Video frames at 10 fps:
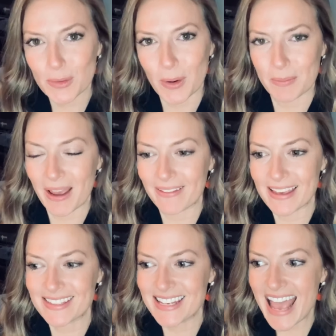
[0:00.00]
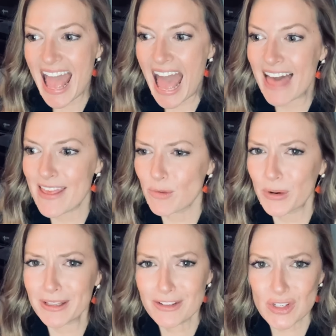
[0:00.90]
on my list. And then
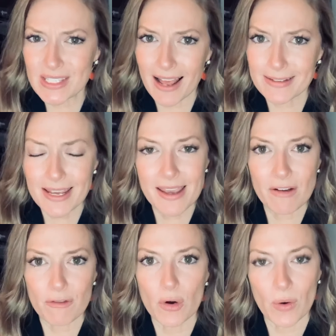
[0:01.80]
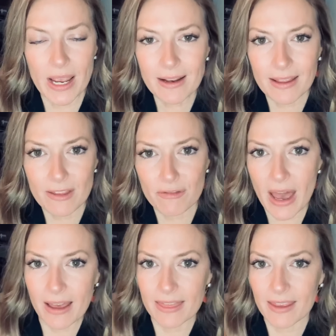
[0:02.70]
really just not taking for granted the
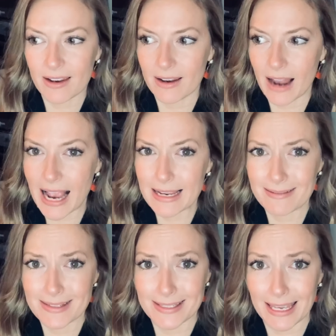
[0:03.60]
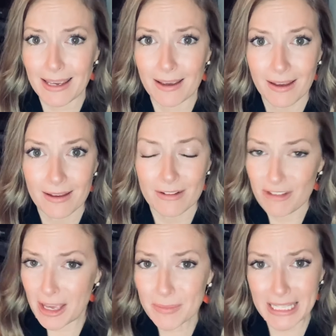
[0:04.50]
fact that I can see
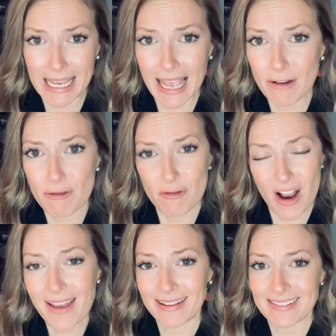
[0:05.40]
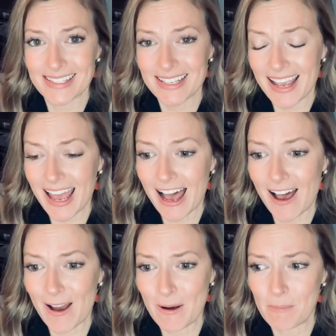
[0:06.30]
family and friends.
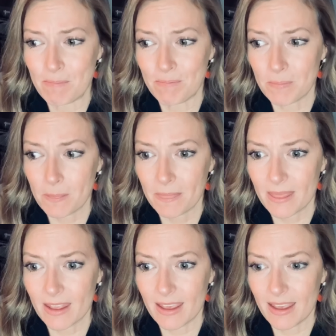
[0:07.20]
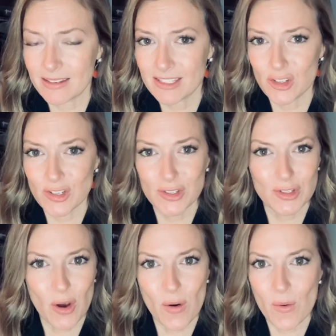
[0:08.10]
Um, It's just
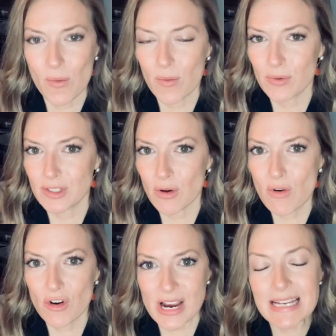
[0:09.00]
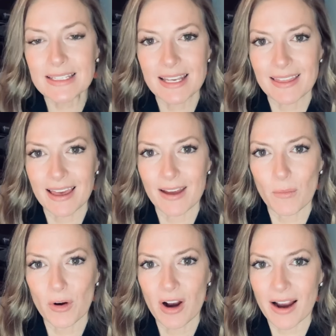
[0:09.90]
so, so crazy that
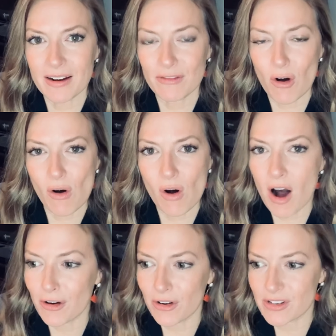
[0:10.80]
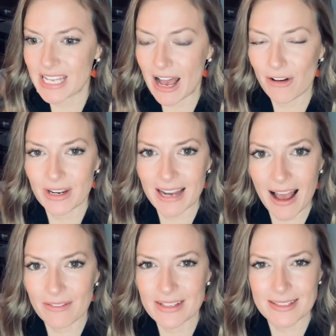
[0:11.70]
we're kind of all hunkered down and
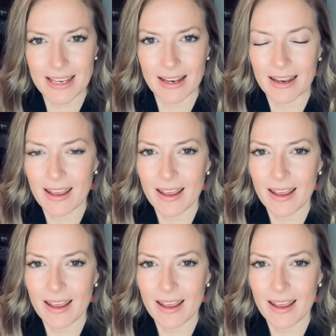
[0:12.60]
haven't seen